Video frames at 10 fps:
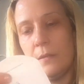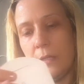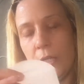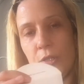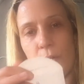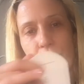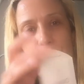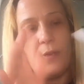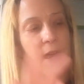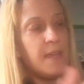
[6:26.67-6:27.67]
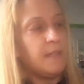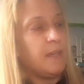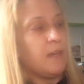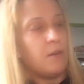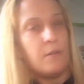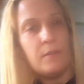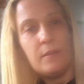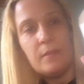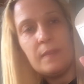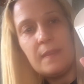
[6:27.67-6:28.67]
It also has here
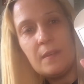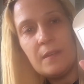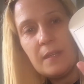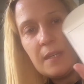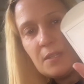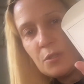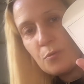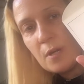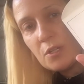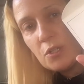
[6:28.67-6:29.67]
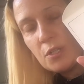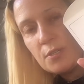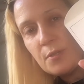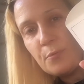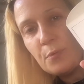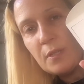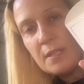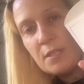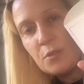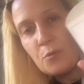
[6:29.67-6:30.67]
the instructions, the full
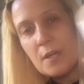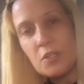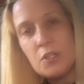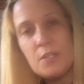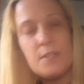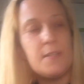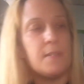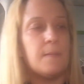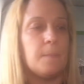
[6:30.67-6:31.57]
instructions.